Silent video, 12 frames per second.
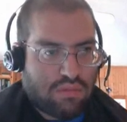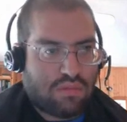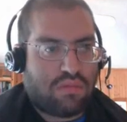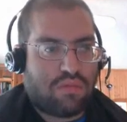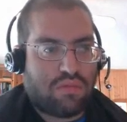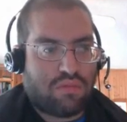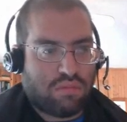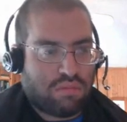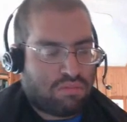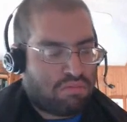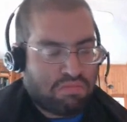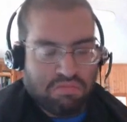
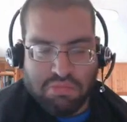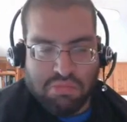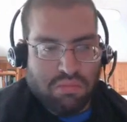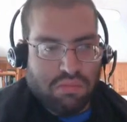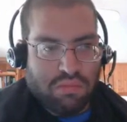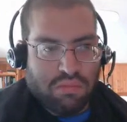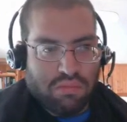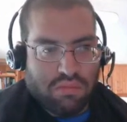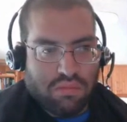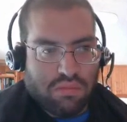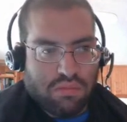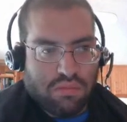
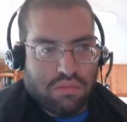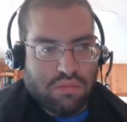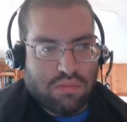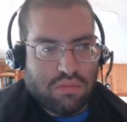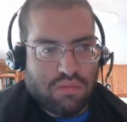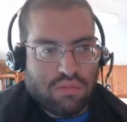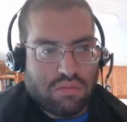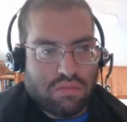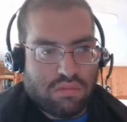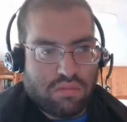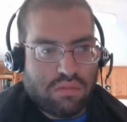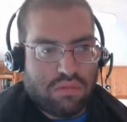
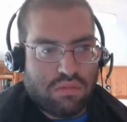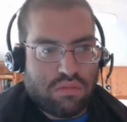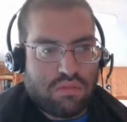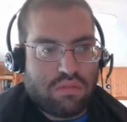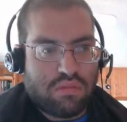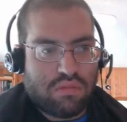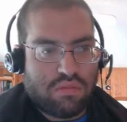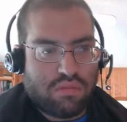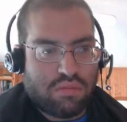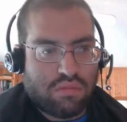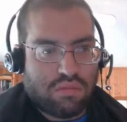The person shown says nothing.